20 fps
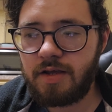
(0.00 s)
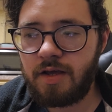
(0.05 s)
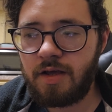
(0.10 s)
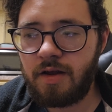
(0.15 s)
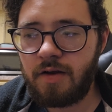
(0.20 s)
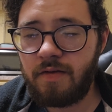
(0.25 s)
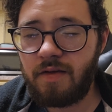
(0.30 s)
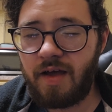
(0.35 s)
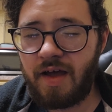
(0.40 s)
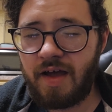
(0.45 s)

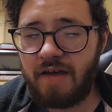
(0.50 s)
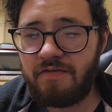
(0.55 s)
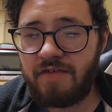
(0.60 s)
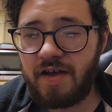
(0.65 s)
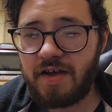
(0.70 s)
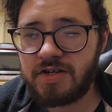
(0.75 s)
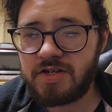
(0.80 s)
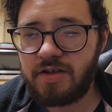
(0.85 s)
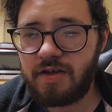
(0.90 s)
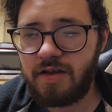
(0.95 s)
and
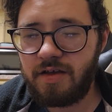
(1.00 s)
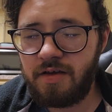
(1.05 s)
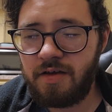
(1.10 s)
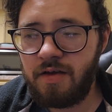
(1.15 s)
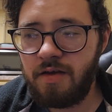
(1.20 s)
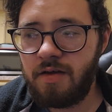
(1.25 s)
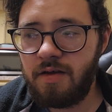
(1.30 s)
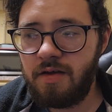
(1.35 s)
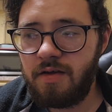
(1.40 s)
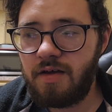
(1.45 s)

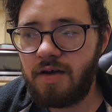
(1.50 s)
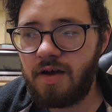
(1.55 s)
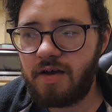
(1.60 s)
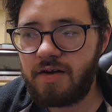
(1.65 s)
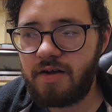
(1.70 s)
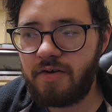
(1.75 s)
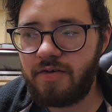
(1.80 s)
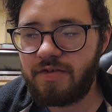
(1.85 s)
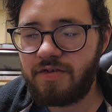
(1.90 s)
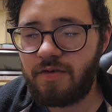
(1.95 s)
I
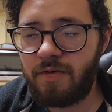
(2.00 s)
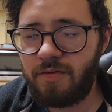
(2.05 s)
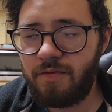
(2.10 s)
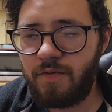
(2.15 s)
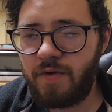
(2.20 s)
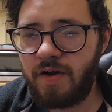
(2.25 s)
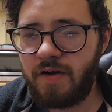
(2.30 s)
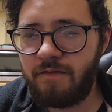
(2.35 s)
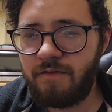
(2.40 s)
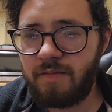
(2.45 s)
know it's
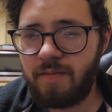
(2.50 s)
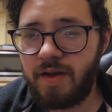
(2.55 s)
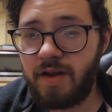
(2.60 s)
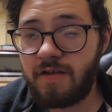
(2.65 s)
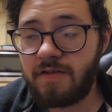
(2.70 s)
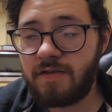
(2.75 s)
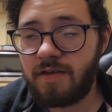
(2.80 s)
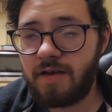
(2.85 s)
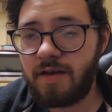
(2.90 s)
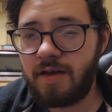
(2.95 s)
weird for me
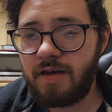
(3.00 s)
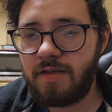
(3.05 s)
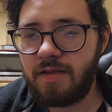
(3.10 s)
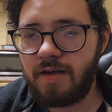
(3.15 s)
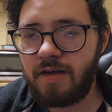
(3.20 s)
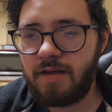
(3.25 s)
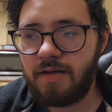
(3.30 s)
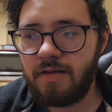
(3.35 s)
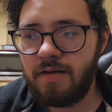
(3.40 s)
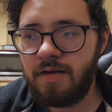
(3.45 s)
to say
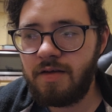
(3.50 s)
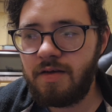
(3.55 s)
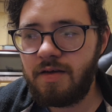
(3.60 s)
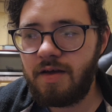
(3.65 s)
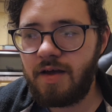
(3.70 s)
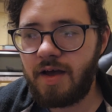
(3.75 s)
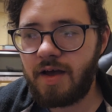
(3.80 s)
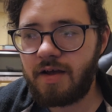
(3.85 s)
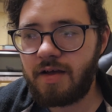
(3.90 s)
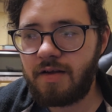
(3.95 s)
that
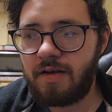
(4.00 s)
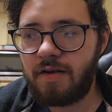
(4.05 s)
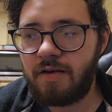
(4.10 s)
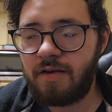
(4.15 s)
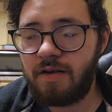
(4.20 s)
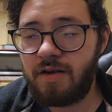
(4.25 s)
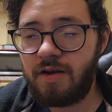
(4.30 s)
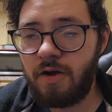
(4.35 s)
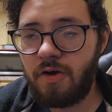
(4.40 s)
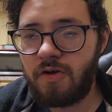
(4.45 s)
I
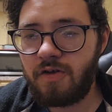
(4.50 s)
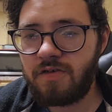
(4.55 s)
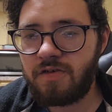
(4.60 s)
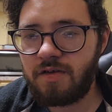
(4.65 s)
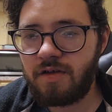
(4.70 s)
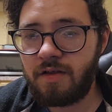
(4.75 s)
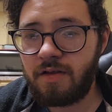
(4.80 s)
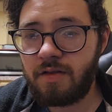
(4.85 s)
can notice